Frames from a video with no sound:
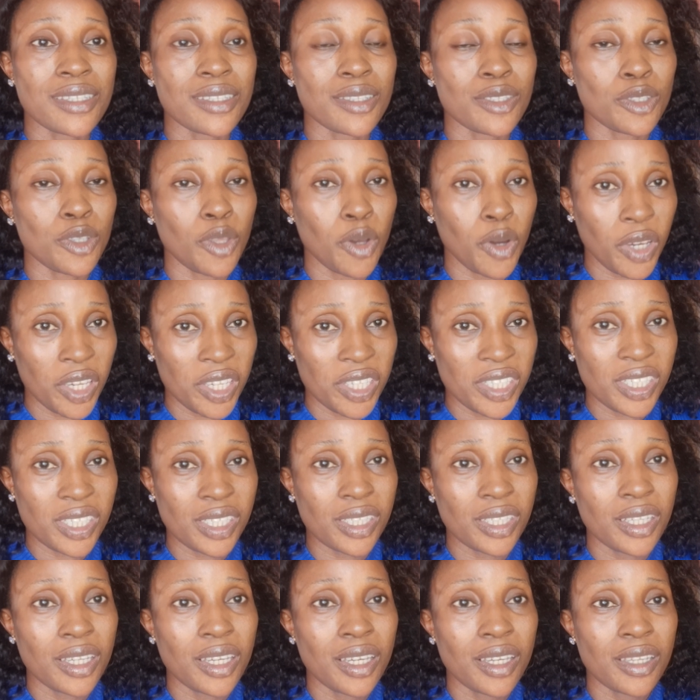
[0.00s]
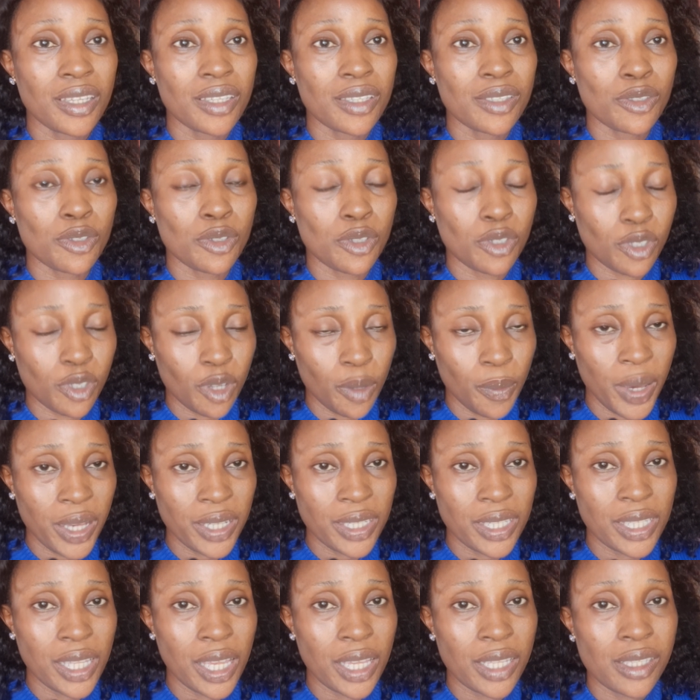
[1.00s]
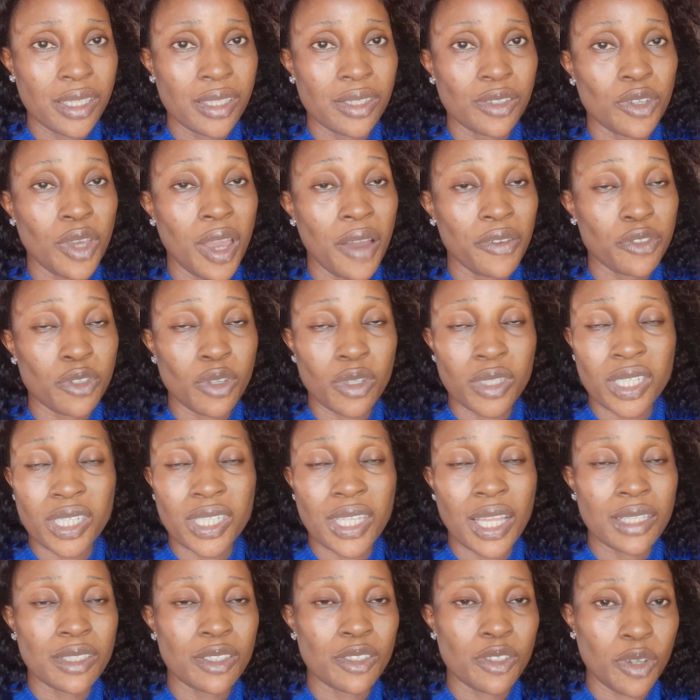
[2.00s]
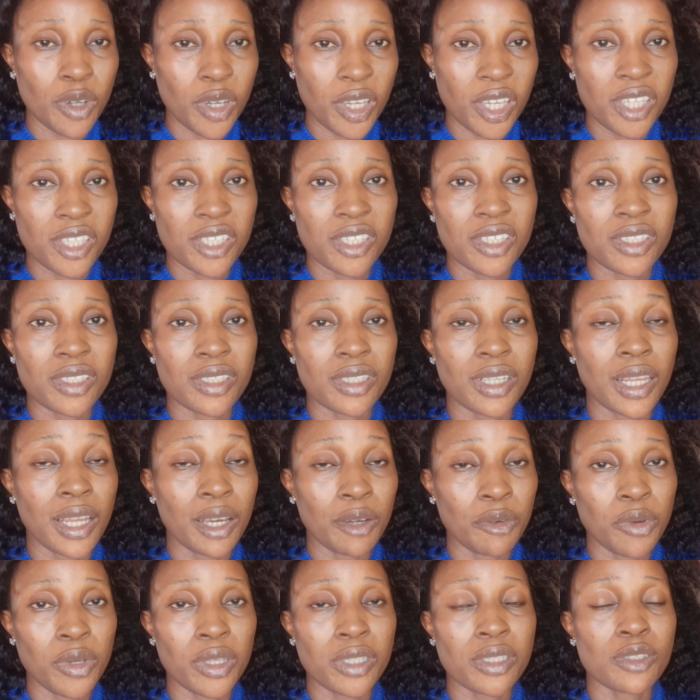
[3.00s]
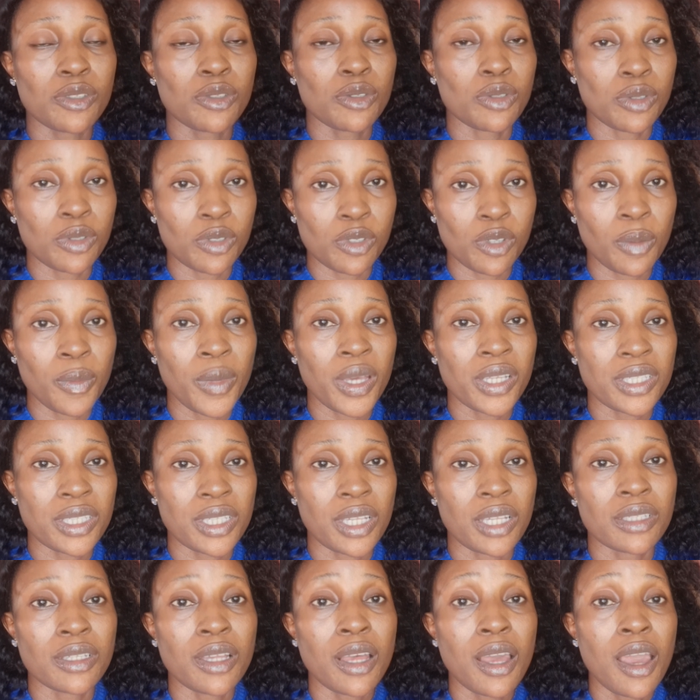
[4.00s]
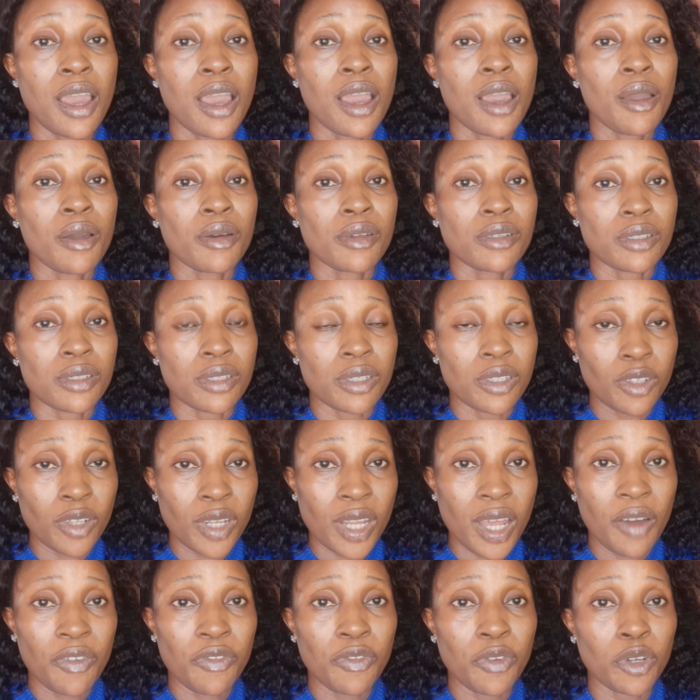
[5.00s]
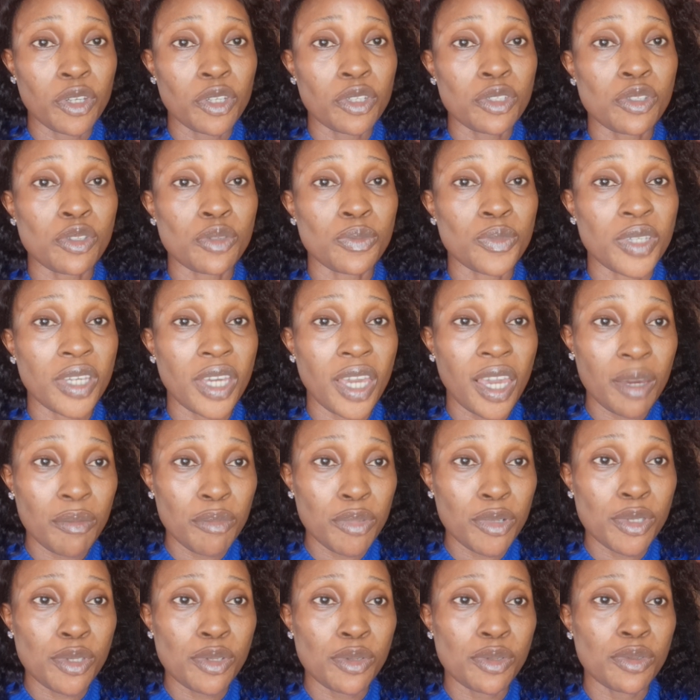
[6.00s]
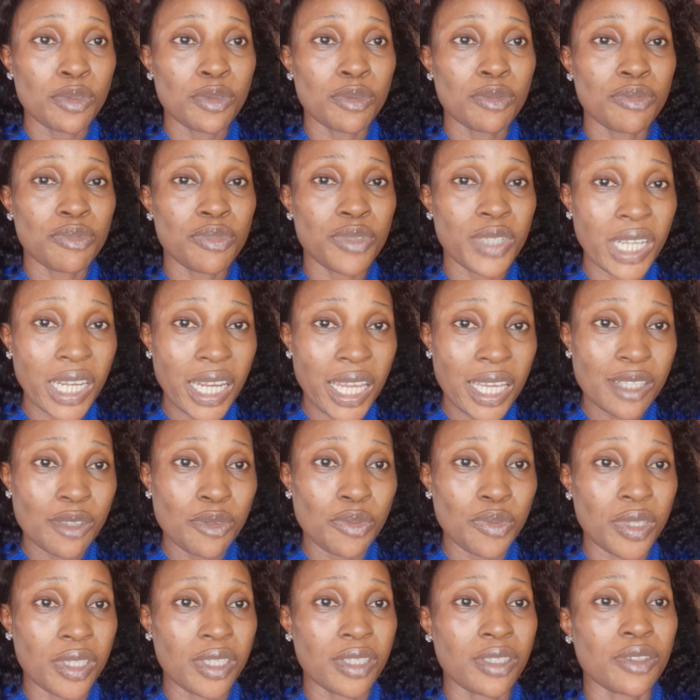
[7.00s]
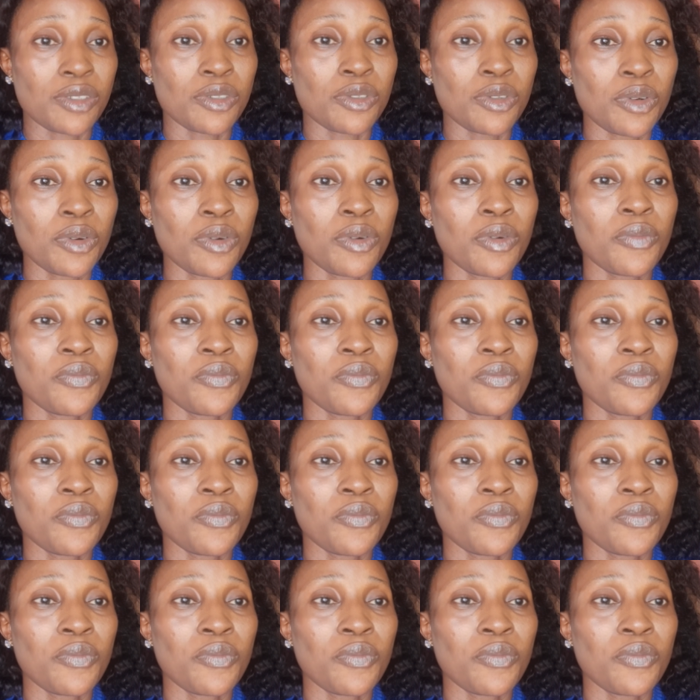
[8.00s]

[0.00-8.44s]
Turkish to some extent. You have to understand Turkish language to some extent in order for you to be able to relate with,